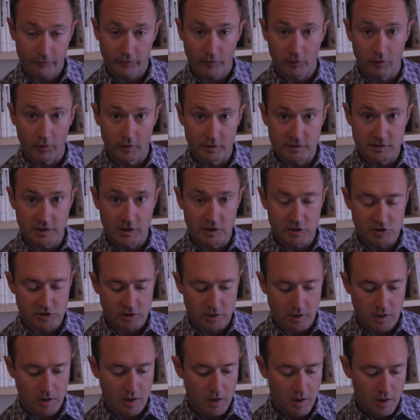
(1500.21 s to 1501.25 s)
full
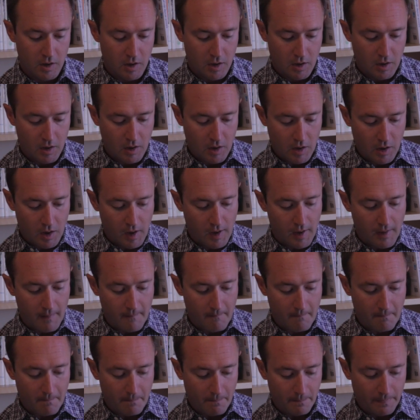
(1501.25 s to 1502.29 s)
attention,
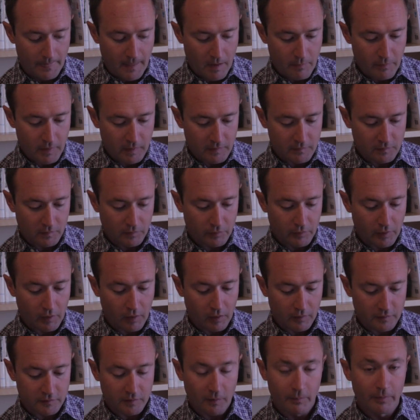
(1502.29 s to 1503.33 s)
that means that
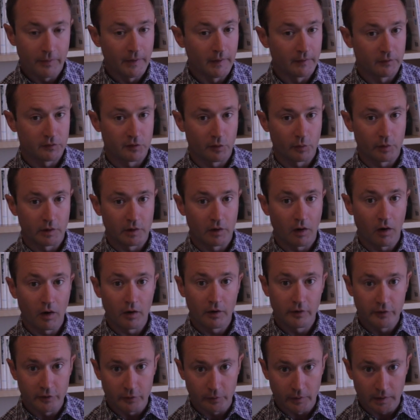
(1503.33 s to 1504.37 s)
there are some things that we
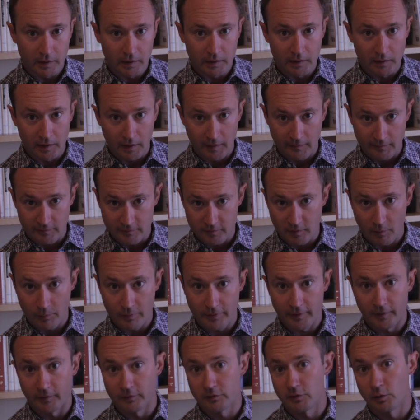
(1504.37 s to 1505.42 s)
are doing and some
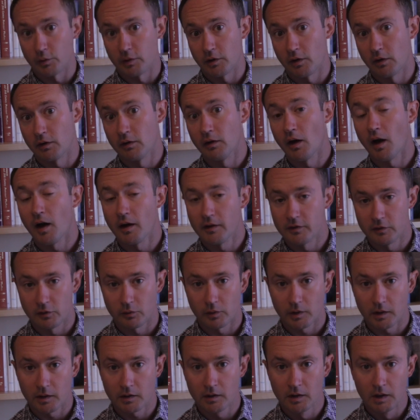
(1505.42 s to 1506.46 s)
things that we are not
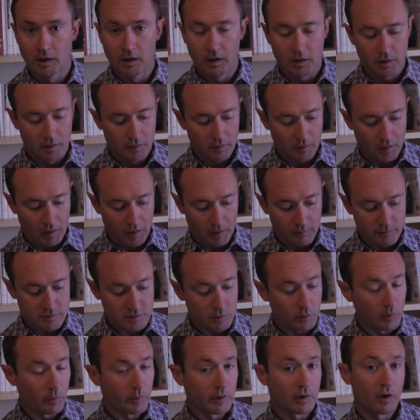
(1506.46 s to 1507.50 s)
doing. So
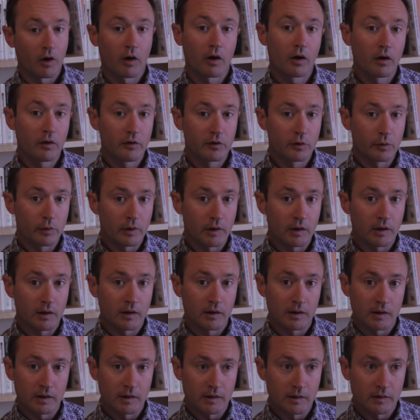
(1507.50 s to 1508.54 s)
what we are
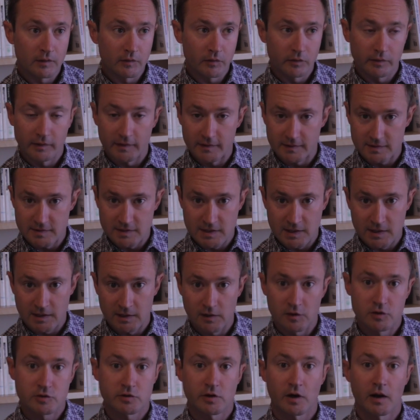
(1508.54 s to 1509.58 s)
doing is listening
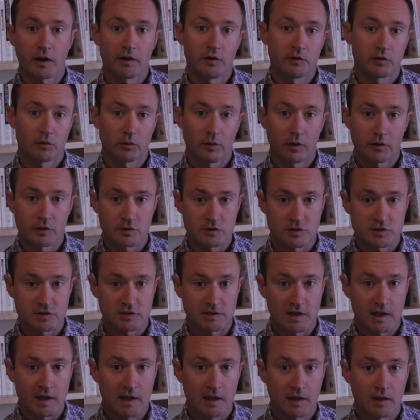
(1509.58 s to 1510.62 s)
and trying to
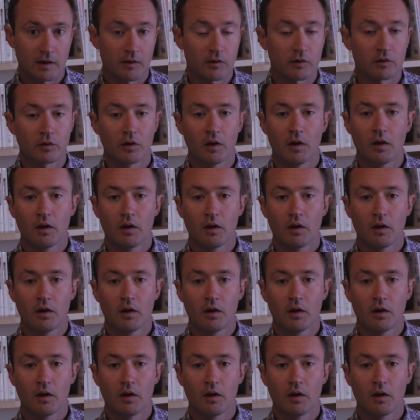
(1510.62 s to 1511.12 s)
understand